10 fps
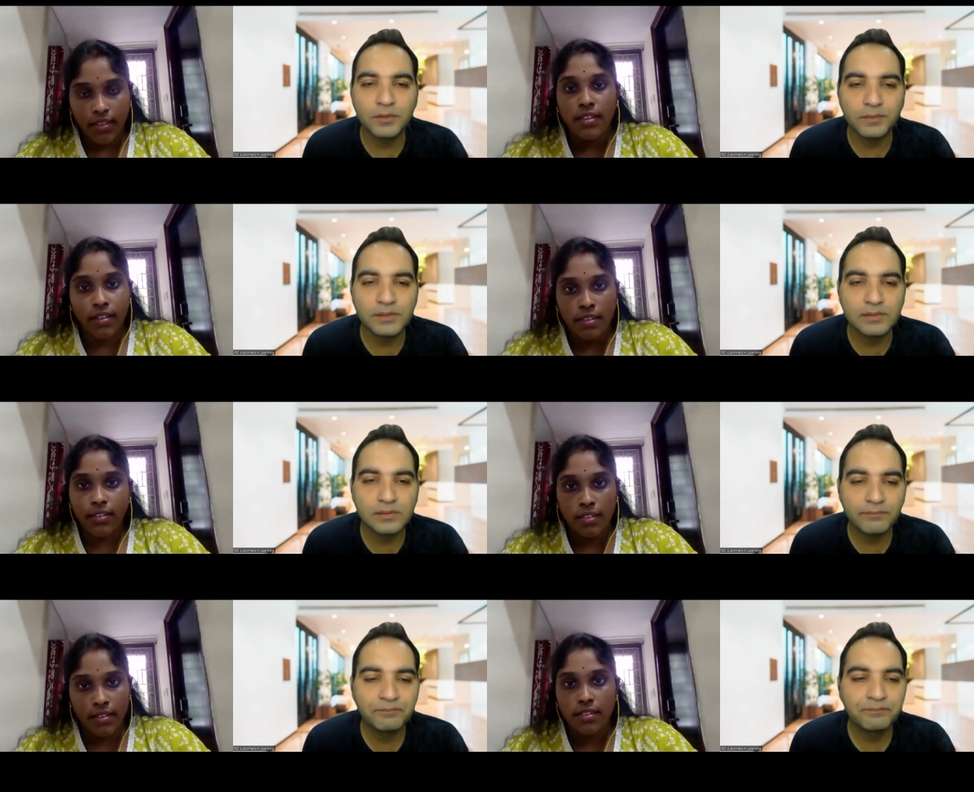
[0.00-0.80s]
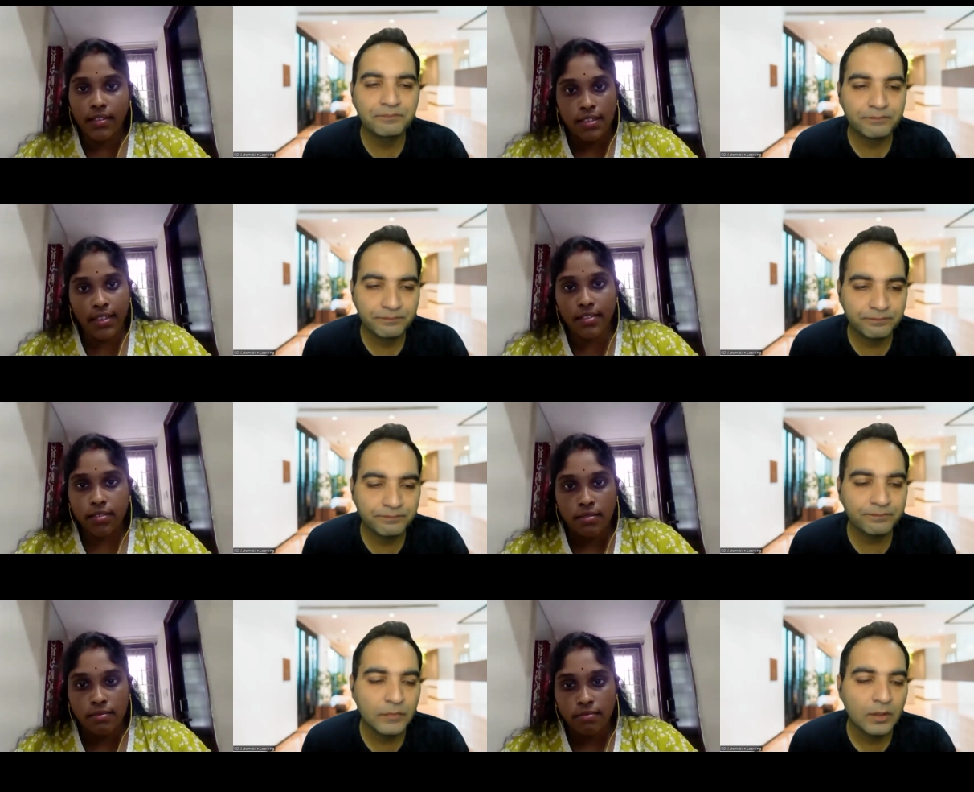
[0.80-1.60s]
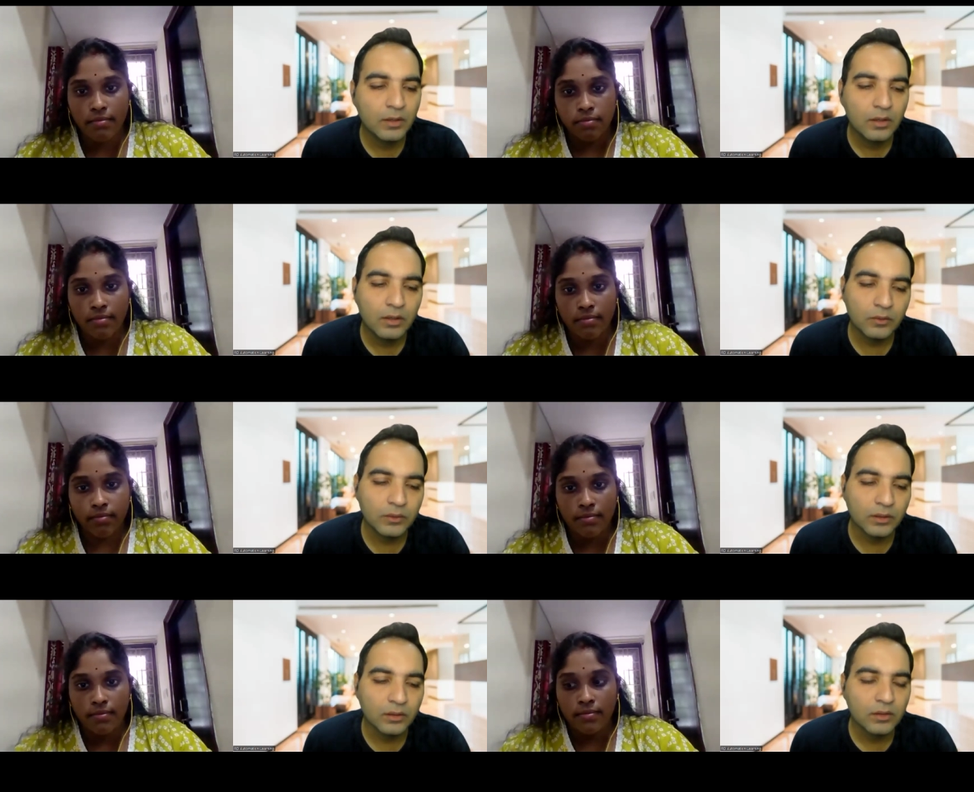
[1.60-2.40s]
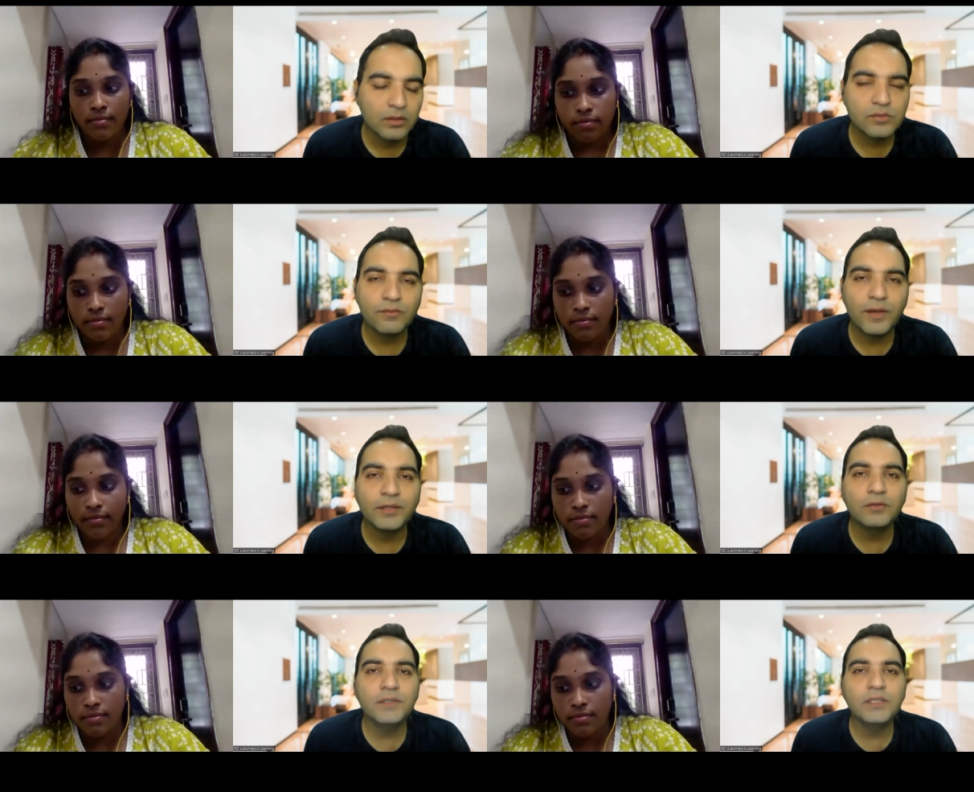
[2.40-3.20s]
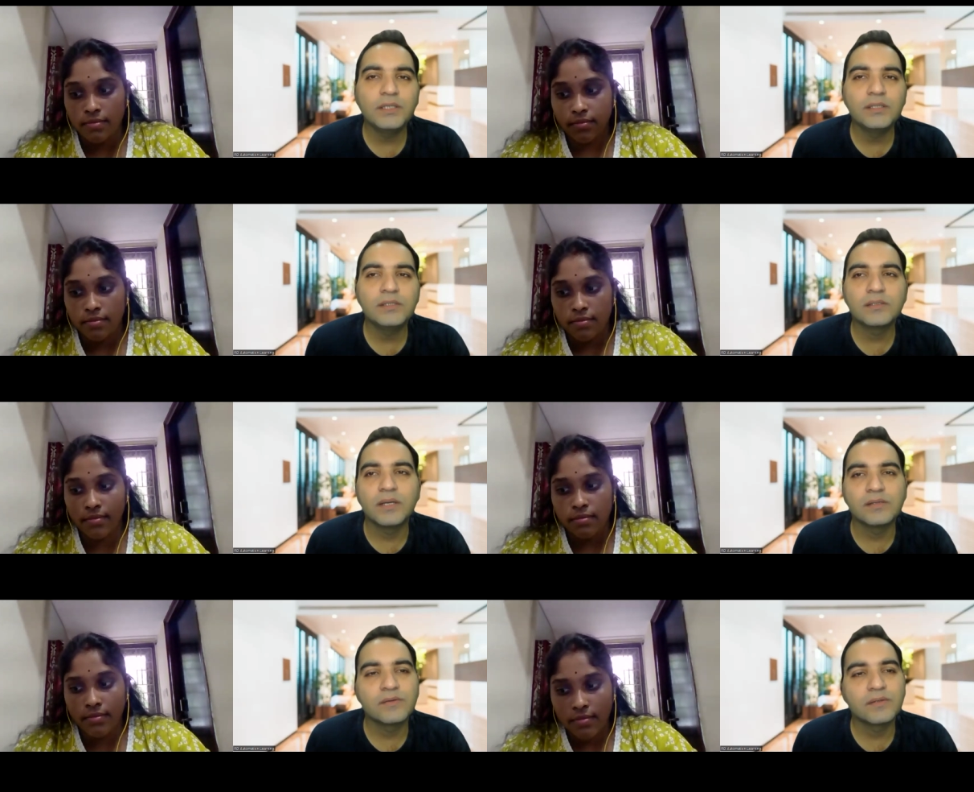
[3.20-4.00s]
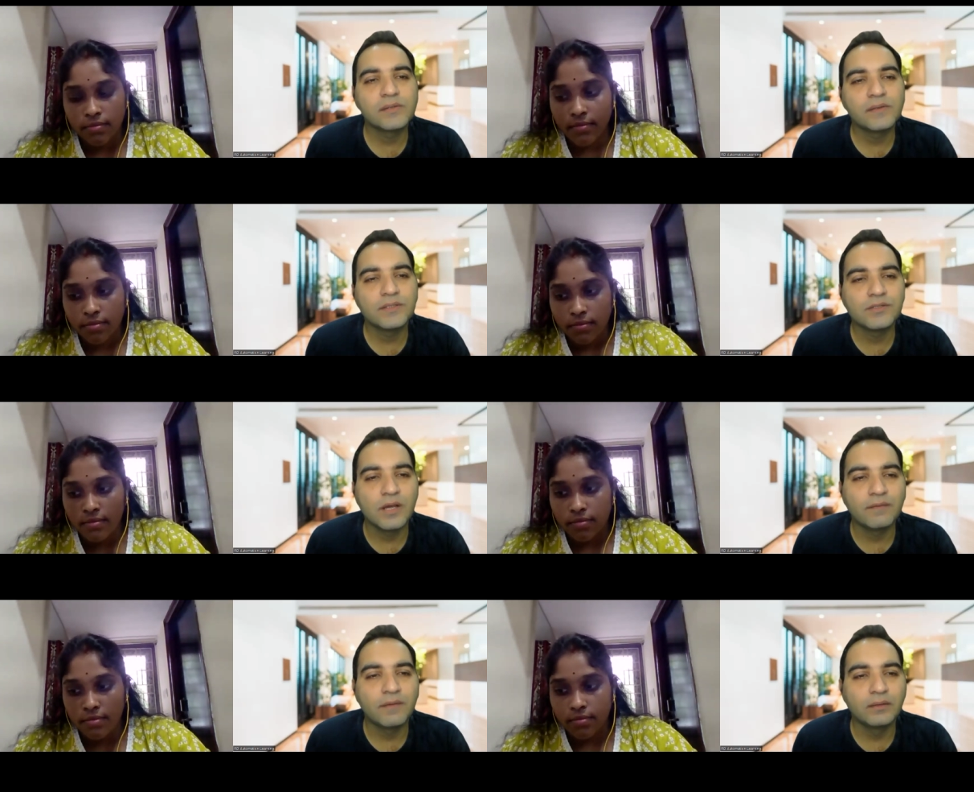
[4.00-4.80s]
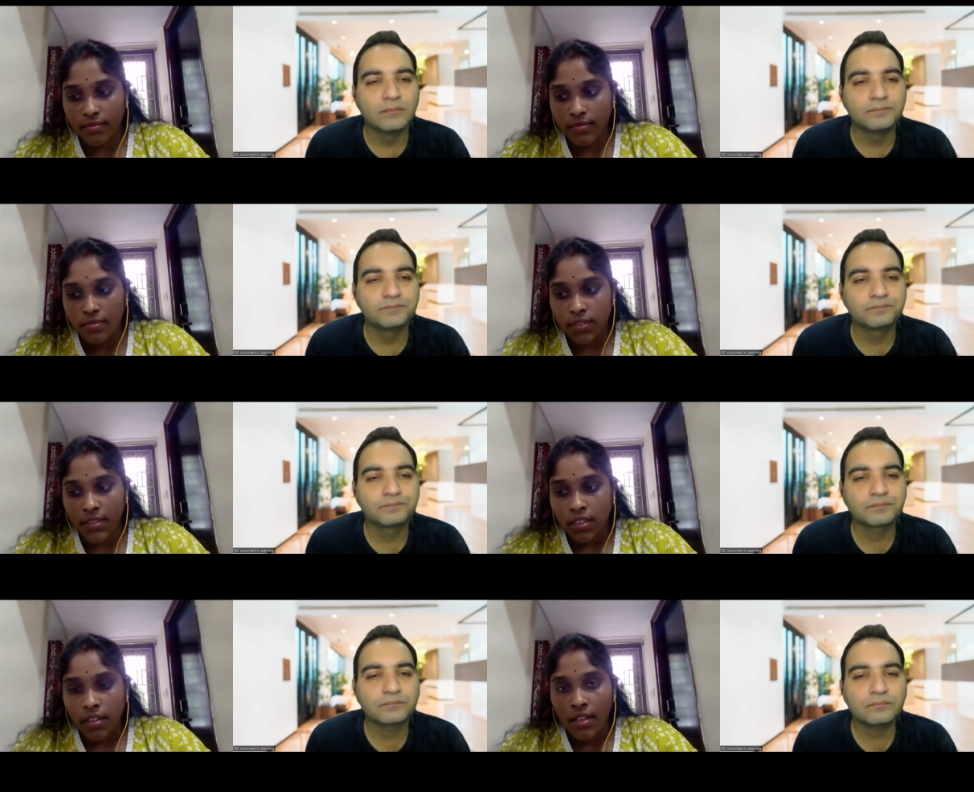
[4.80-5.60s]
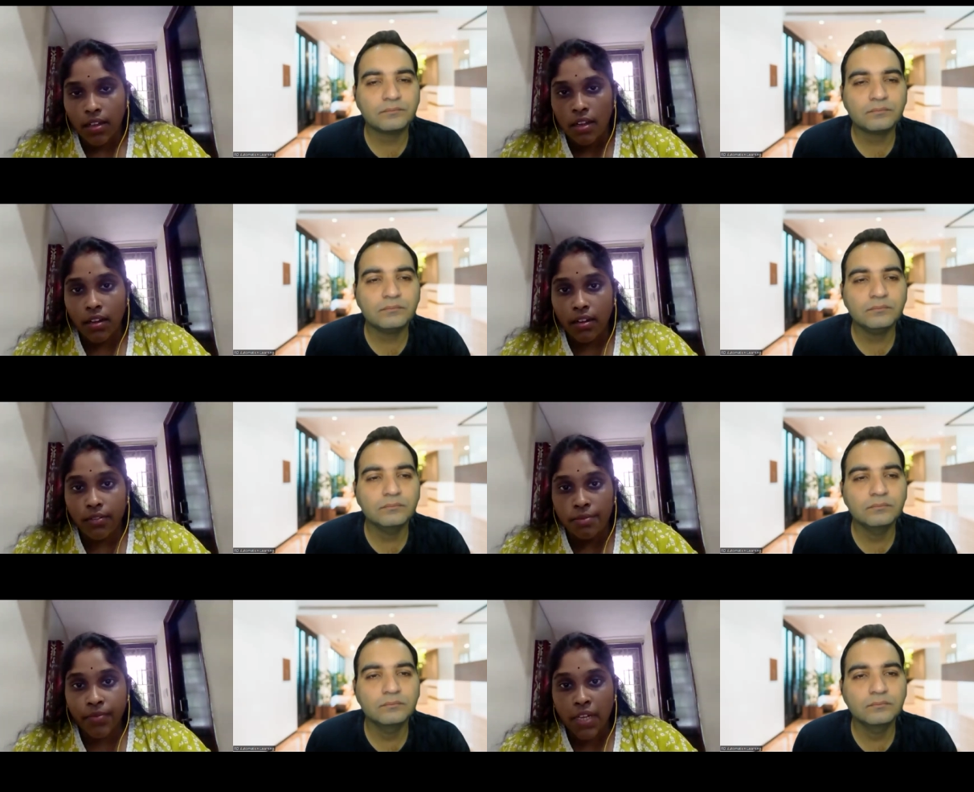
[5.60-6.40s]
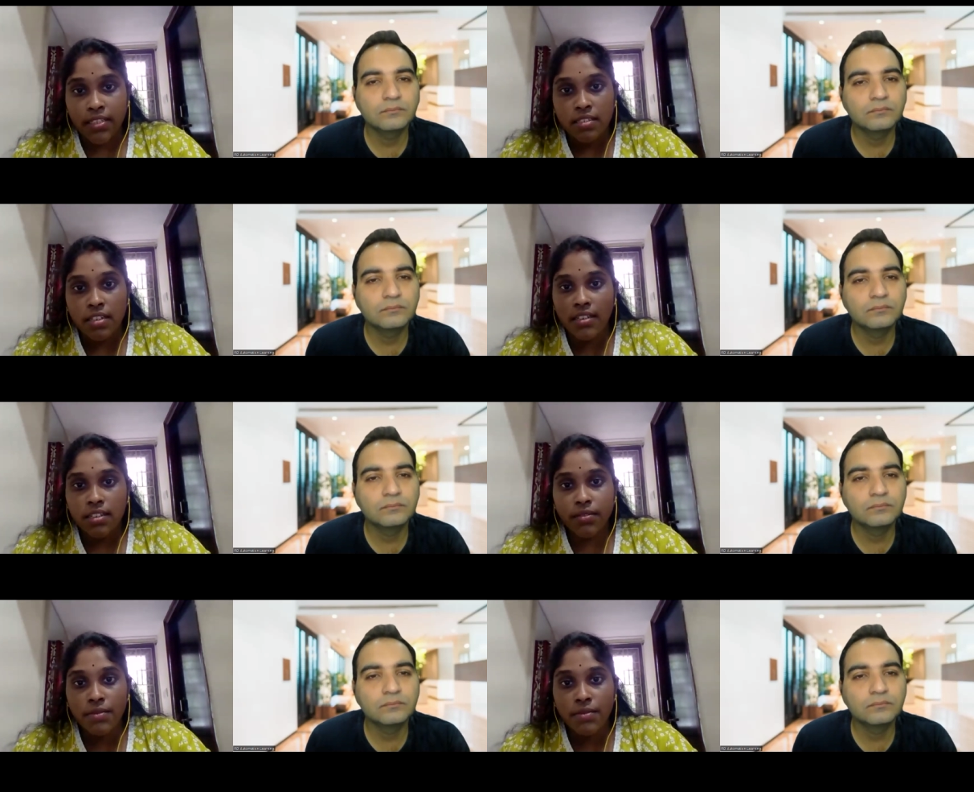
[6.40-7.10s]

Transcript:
Speaker 1: purpose Yes. Mm. Okay. So why do we need a constructor in Java?
Speaker 2: Uh, constructor is